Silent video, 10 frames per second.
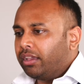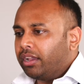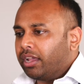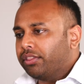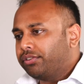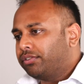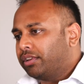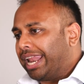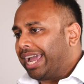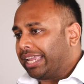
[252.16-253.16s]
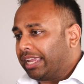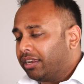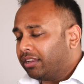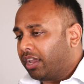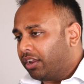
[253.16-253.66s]
And this is a lagging
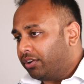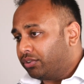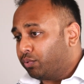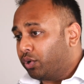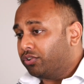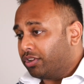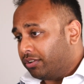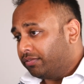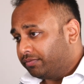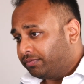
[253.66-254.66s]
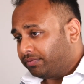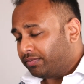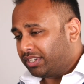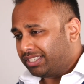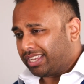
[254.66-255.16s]
indicator, as we all know.
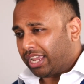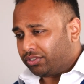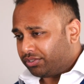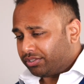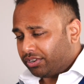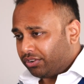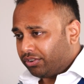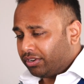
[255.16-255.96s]
Sales isn't a good